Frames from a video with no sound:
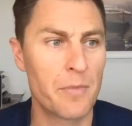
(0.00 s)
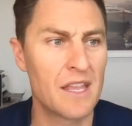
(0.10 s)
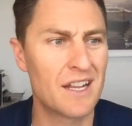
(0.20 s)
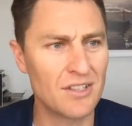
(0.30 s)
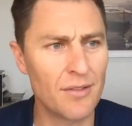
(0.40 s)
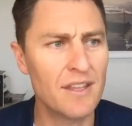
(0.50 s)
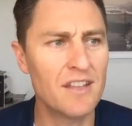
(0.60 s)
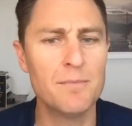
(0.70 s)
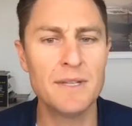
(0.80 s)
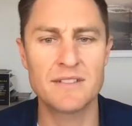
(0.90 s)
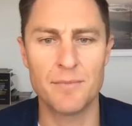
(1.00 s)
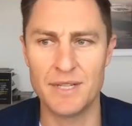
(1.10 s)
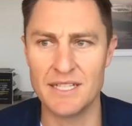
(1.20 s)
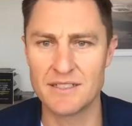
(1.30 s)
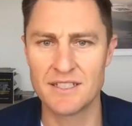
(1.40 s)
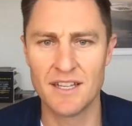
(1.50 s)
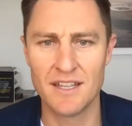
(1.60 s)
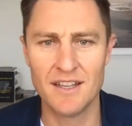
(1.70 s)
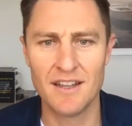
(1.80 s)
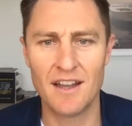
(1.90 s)
Because I think you've missed a piece.
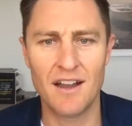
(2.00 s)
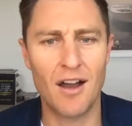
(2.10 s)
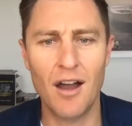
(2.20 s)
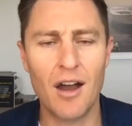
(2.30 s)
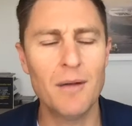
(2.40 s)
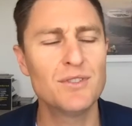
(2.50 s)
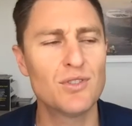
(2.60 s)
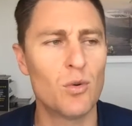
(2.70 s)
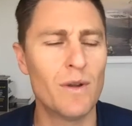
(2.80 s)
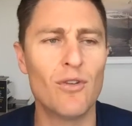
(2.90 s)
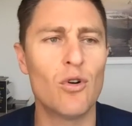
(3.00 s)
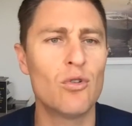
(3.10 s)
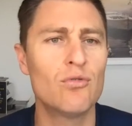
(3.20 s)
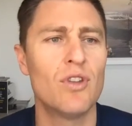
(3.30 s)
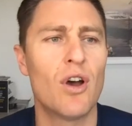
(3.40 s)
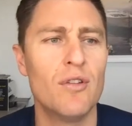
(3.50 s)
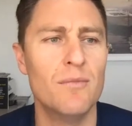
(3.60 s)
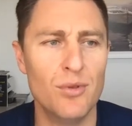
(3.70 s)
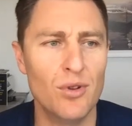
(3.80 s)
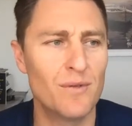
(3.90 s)
I'm sure we've all known
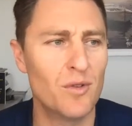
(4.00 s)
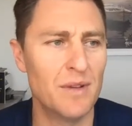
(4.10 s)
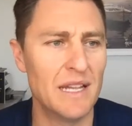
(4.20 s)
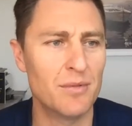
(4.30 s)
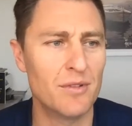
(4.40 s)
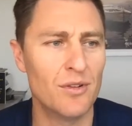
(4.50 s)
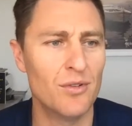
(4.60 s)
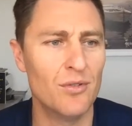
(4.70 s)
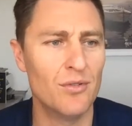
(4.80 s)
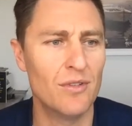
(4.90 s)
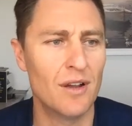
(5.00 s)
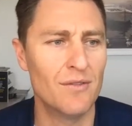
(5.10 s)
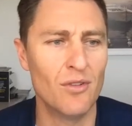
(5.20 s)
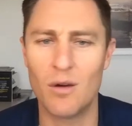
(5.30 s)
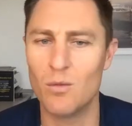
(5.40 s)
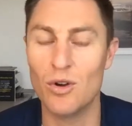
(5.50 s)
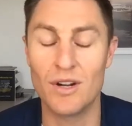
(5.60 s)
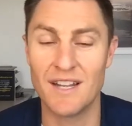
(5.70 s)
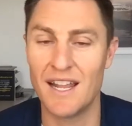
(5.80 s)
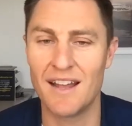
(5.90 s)
beautiful people who have not
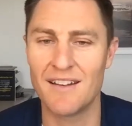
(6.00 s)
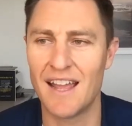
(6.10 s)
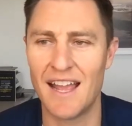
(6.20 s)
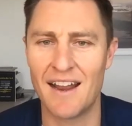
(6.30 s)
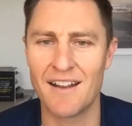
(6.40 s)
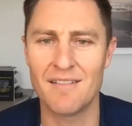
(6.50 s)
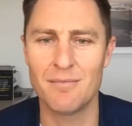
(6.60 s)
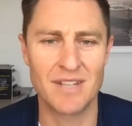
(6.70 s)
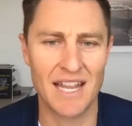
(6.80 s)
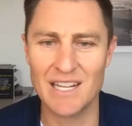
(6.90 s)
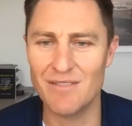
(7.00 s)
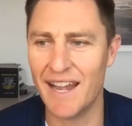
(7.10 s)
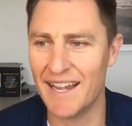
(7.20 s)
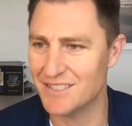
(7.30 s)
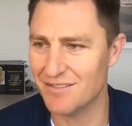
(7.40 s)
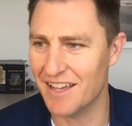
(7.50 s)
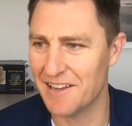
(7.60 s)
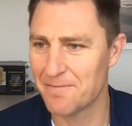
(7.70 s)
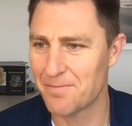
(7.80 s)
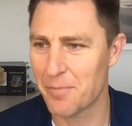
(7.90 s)
worked out how to take advantage of that.
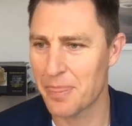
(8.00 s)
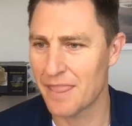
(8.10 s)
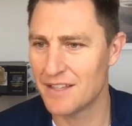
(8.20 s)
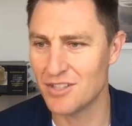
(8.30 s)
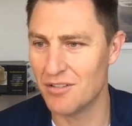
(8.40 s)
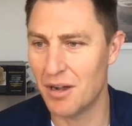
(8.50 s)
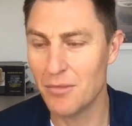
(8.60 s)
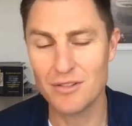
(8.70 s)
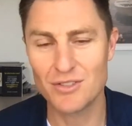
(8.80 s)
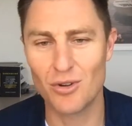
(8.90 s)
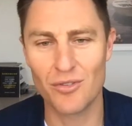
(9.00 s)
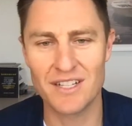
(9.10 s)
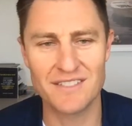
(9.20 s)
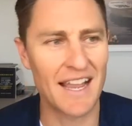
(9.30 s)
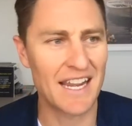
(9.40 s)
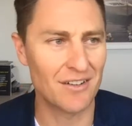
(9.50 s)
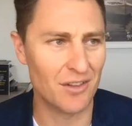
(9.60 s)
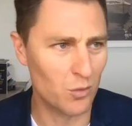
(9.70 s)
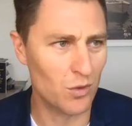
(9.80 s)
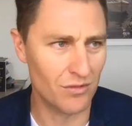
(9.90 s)
So I'm not sure that it's accurate that
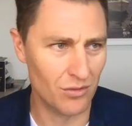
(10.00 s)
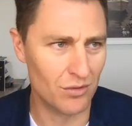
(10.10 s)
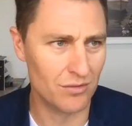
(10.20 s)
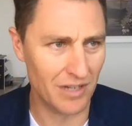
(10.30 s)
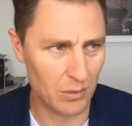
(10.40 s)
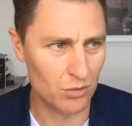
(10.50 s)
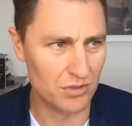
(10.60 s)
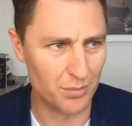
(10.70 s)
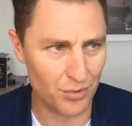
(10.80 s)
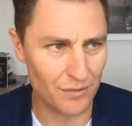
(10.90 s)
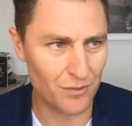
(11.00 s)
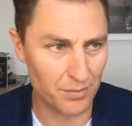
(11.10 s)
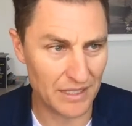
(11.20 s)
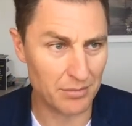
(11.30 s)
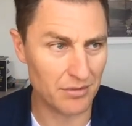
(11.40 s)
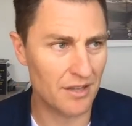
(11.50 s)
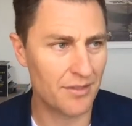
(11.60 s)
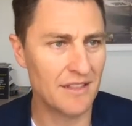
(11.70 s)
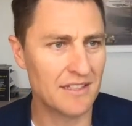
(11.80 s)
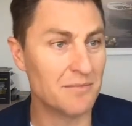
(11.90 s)
the world rewards beautiful people. I
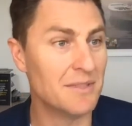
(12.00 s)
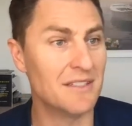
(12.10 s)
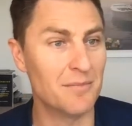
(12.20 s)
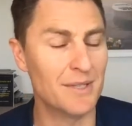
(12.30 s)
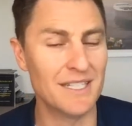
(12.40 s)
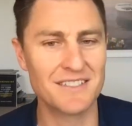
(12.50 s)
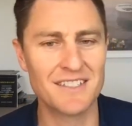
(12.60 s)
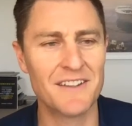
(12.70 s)
think there's a missing piece.